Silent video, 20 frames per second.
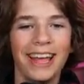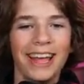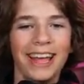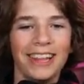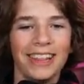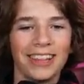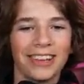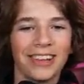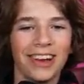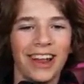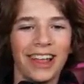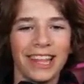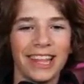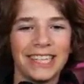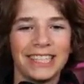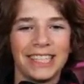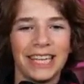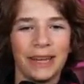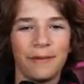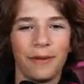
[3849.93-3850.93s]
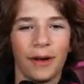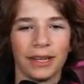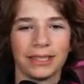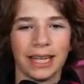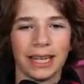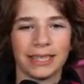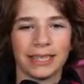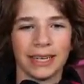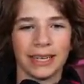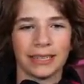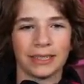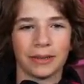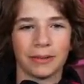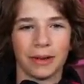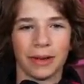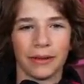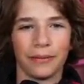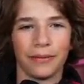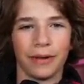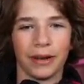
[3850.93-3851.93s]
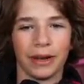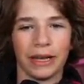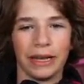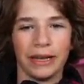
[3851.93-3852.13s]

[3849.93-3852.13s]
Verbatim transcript: look at all the defaults. That's actually really funny.